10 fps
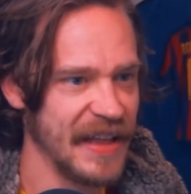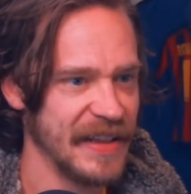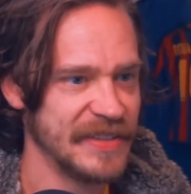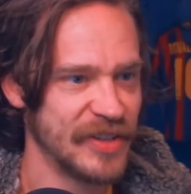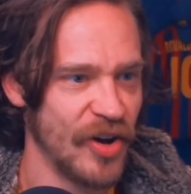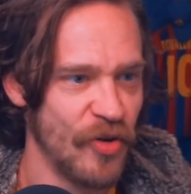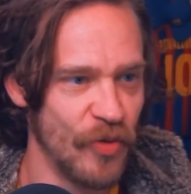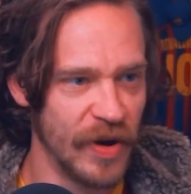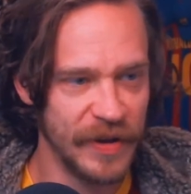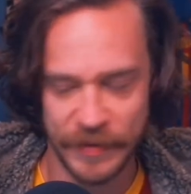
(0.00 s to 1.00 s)
Let's
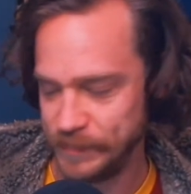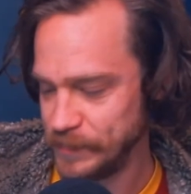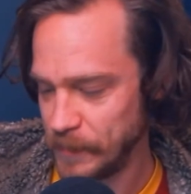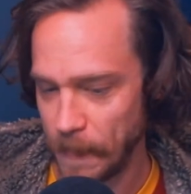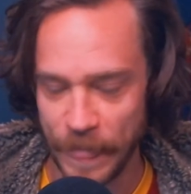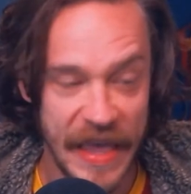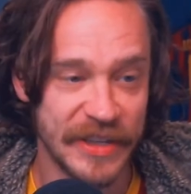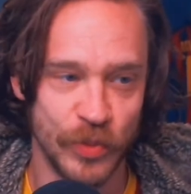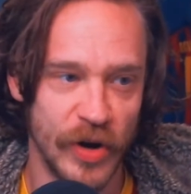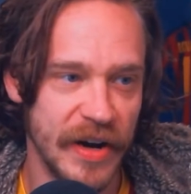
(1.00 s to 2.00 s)
go.
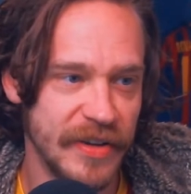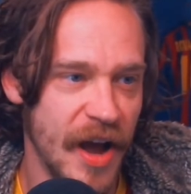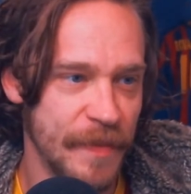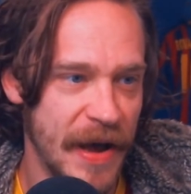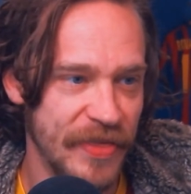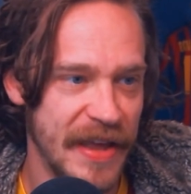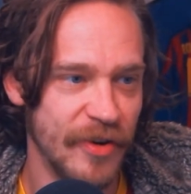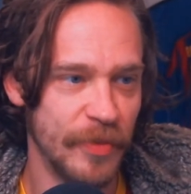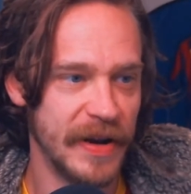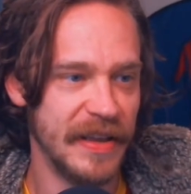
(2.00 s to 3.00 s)
Yes, we're going to talk about that,
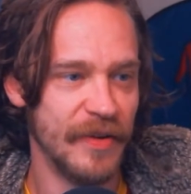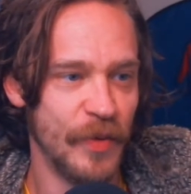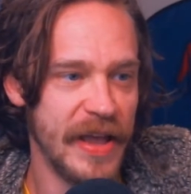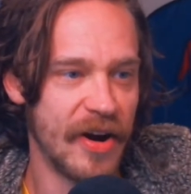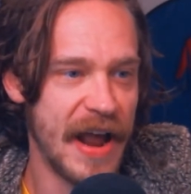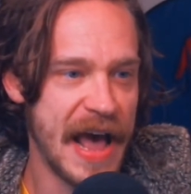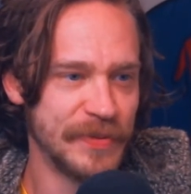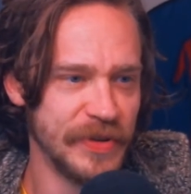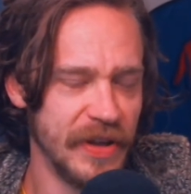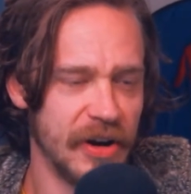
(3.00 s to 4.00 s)
nobody. We are
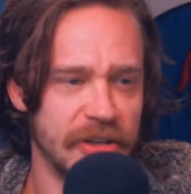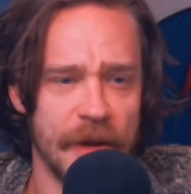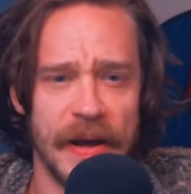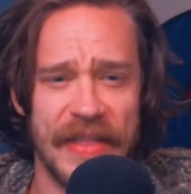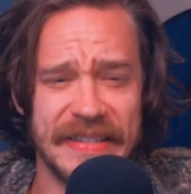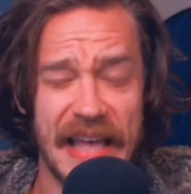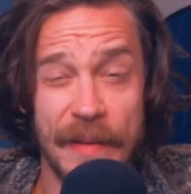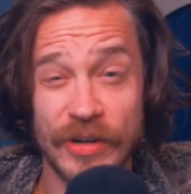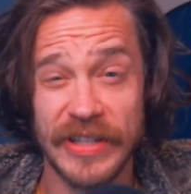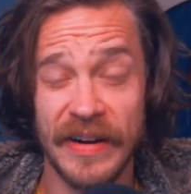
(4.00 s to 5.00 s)
absolutely going to talk about it. That's
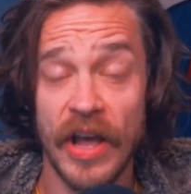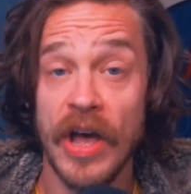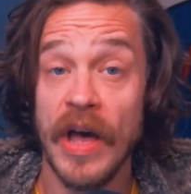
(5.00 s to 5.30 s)
Emerson.